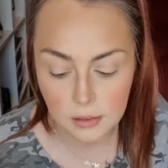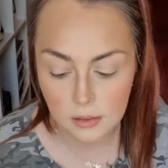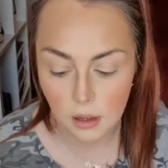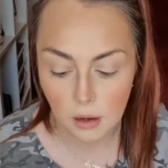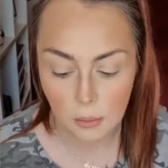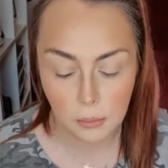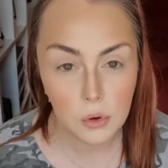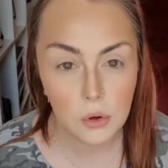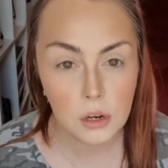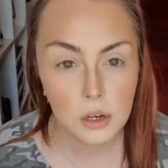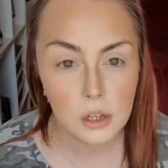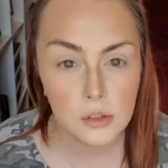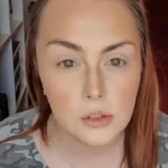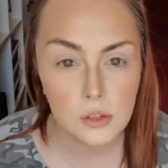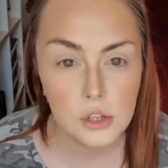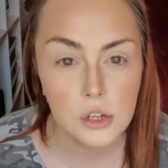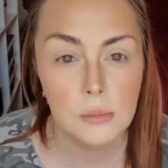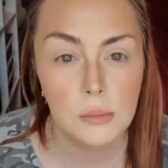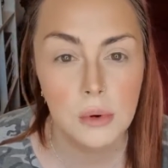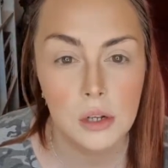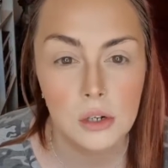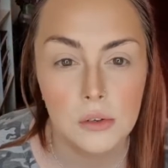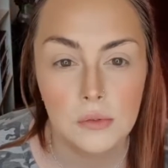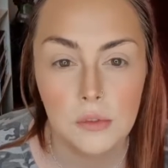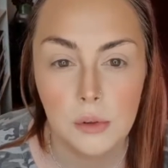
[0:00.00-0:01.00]
so I'm not going to use too
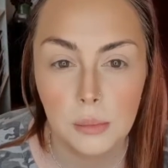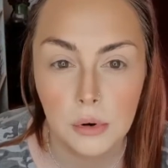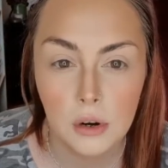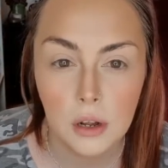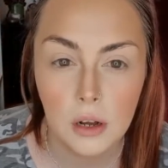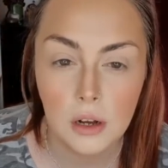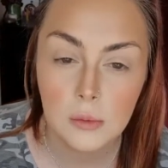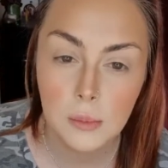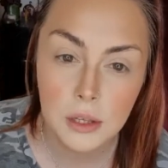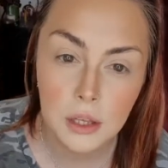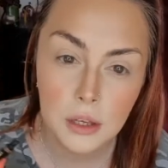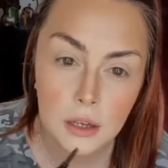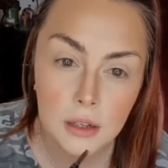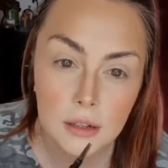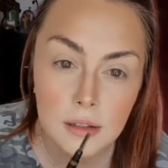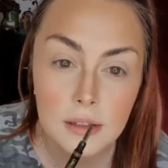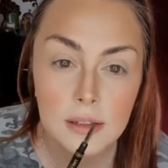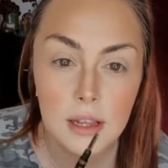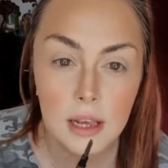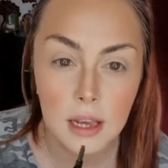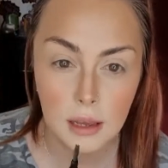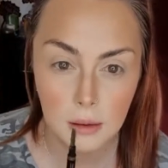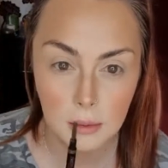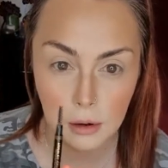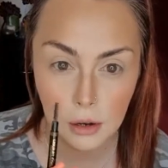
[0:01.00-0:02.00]
much of the product, but you can
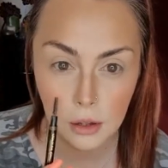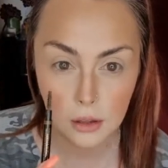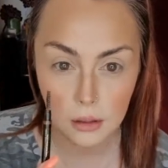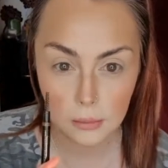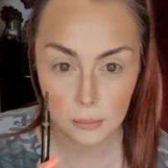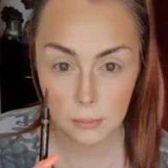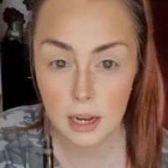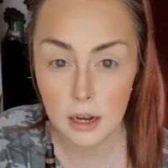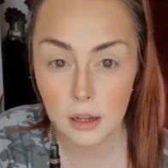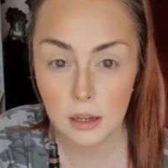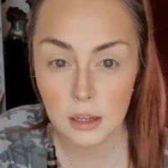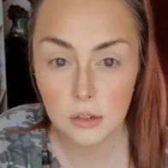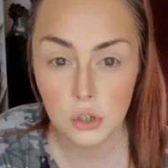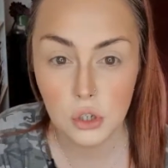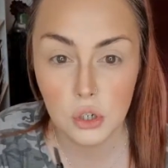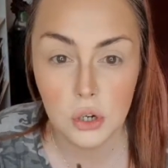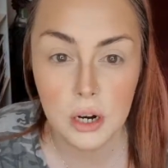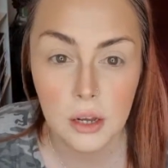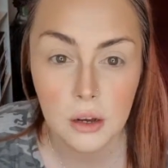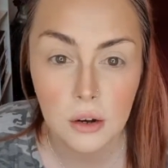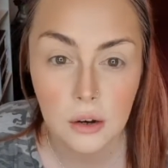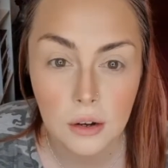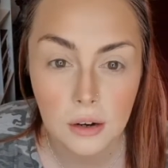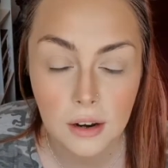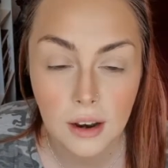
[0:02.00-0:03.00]
see me looking
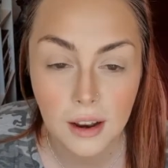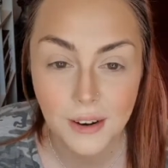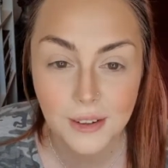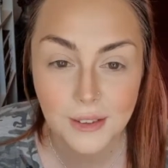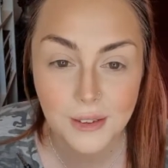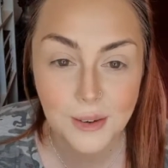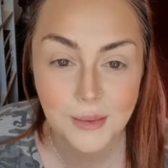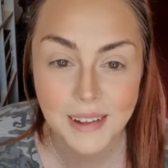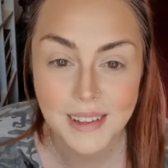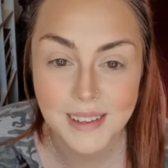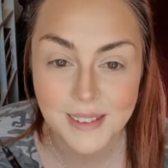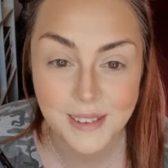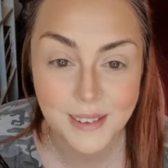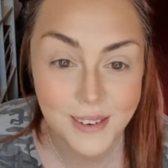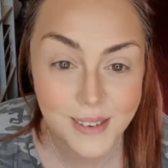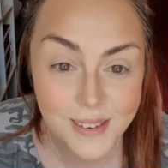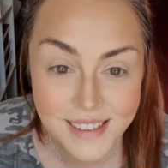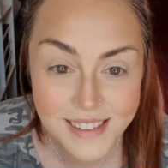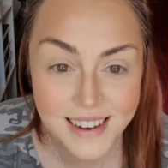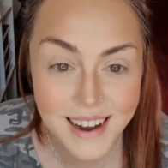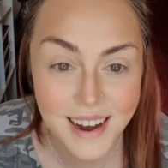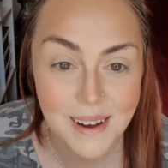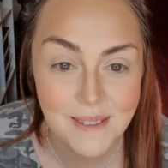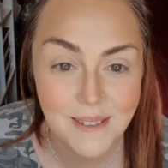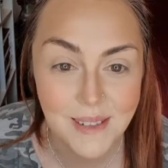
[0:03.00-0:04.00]
straight on, and I talk about this all
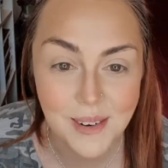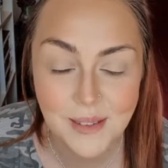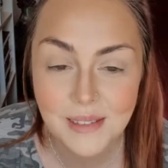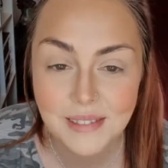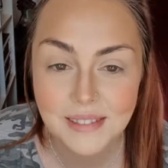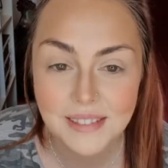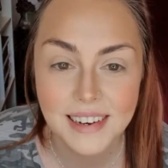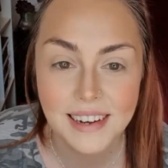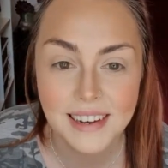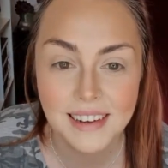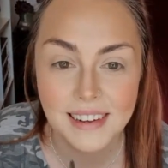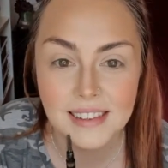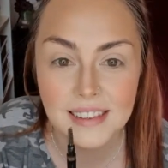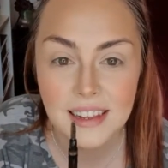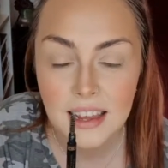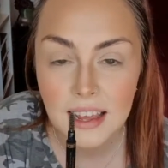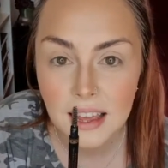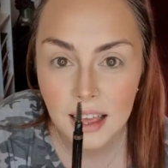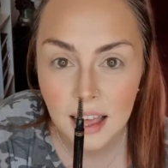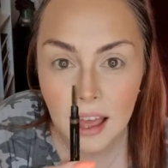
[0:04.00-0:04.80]
the time in all my videos,